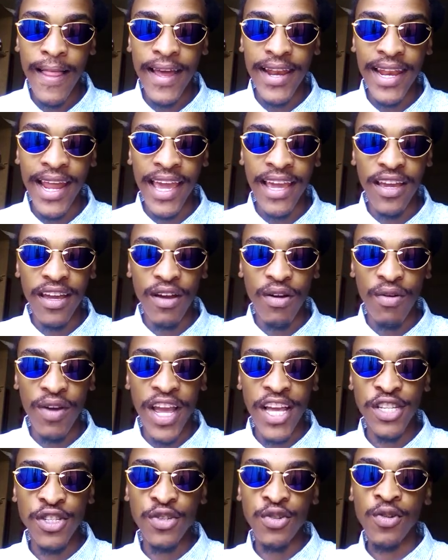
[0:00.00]
like
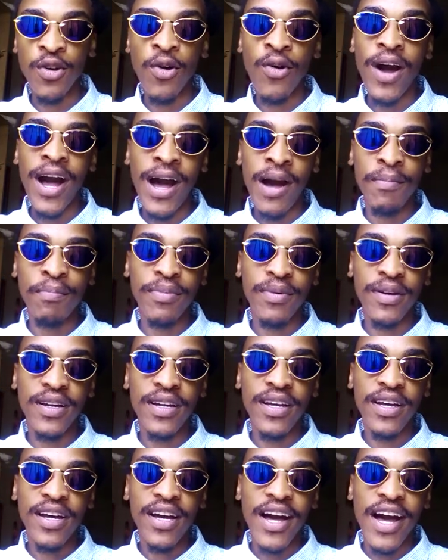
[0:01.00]
as you go up
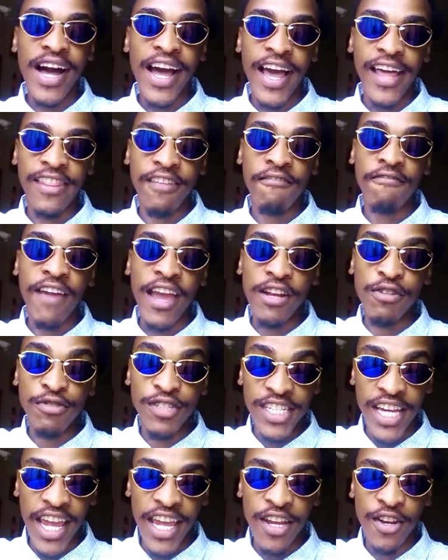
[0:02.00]
the value
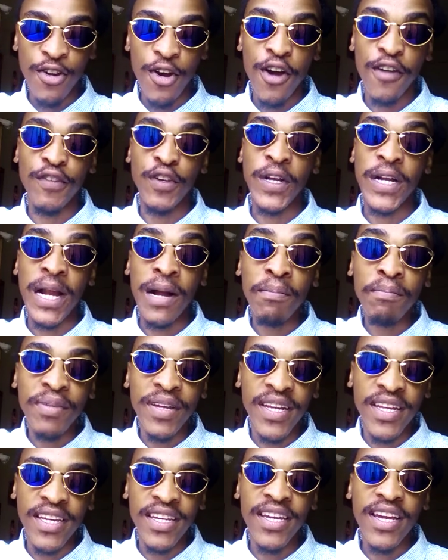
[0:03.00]
chain of your
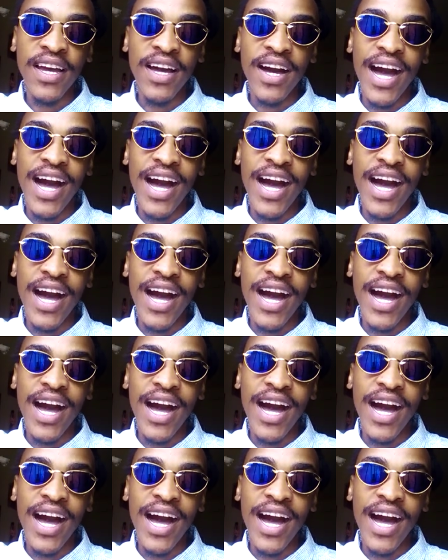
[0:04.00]
company,